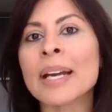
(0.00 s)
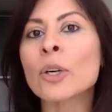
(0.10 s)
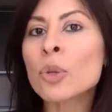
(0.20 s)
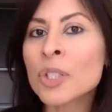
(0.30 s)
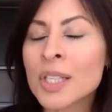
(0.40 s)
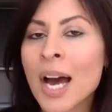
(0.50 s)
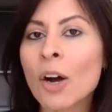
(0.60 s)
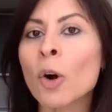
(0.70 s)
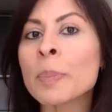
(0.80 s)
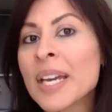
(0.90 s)
me gusta
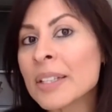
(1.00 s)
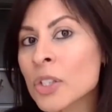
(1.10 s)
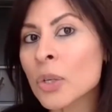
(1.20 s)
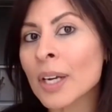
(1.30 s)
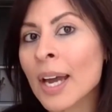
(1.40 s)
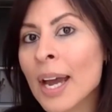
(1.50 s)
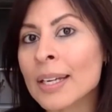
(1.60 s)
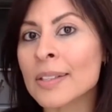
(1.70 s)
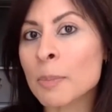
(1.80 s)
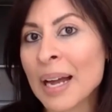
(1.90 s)
or pienso que
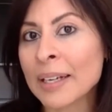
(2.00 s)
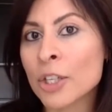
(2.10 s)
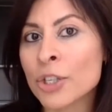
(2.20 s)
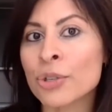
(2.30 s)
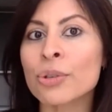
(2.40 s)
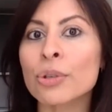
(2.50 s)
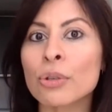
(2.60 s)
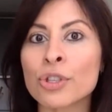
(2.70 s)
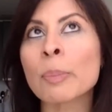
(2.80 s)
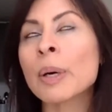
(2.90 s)
in Spanish or
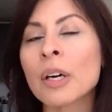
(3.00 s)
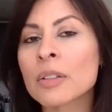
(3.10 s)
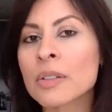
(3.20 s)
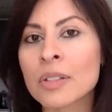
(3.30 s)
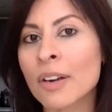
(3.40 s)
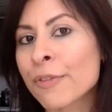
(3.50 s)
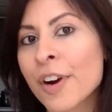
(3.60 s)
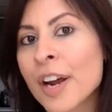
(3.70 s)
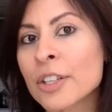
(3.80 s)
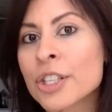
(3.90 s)
je pense in
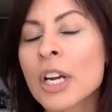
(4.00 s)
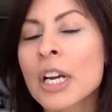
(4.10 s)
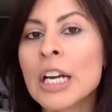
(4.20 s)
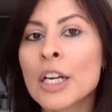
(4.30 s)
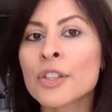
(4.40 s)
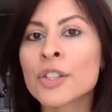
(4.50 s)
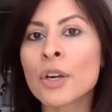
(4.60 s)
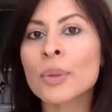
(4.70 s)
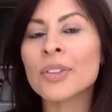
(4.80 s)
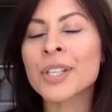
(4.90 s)
French.
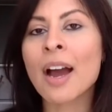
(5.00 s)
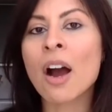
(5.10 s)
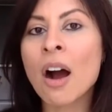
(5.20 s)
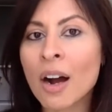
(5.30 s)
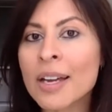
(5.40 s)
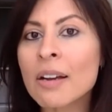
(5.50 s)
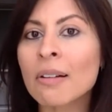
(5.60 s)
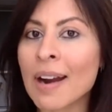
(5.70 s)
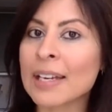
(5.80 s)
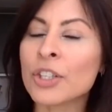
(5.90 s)
So to get a higher
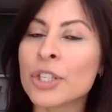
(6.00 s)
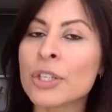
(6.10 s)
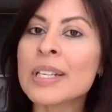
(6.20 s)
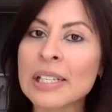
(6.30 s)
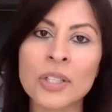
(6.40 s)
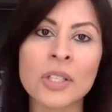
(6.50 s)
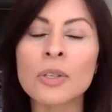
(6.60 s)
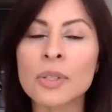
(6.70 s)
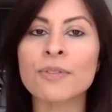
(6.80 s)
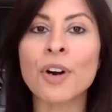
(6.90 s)
grade, you need to
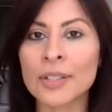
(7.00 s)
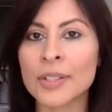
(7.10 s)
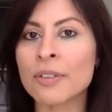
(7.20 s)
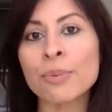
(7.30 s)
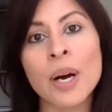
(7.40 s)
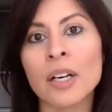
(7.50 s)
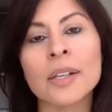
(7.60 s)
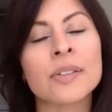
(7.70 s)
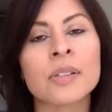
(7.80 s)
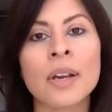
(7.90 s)
use a variety of
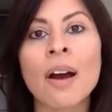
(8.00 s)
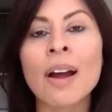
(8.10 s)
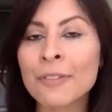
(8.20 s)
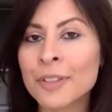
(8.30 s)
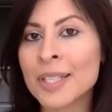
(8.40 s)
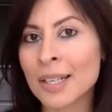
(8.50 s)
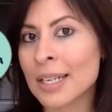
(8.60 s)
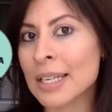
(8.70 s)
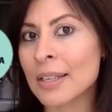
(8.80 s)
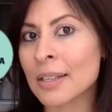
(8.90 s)
words. And I have a
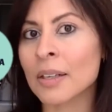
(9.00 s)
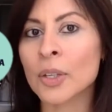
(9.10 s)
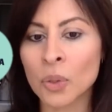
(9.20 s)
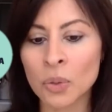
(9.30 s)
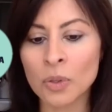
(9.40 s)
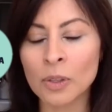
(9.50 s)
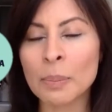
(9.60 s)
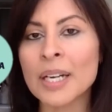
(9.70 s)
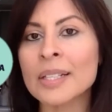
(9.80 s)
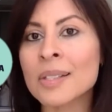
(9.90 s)
technique that I call
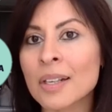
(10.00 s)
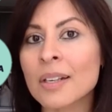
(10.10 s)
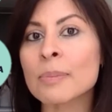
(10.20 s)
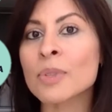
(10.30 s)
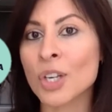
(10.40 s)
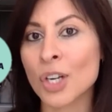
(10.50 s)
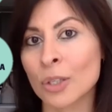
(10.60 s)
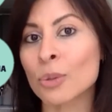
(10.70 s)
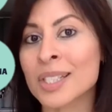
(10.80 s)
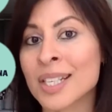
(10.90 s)
my synonym
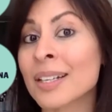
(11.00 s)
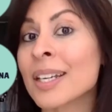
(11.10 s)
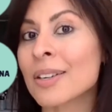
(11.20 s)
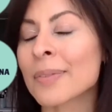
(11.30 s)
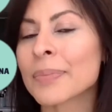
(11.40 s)
circles technique.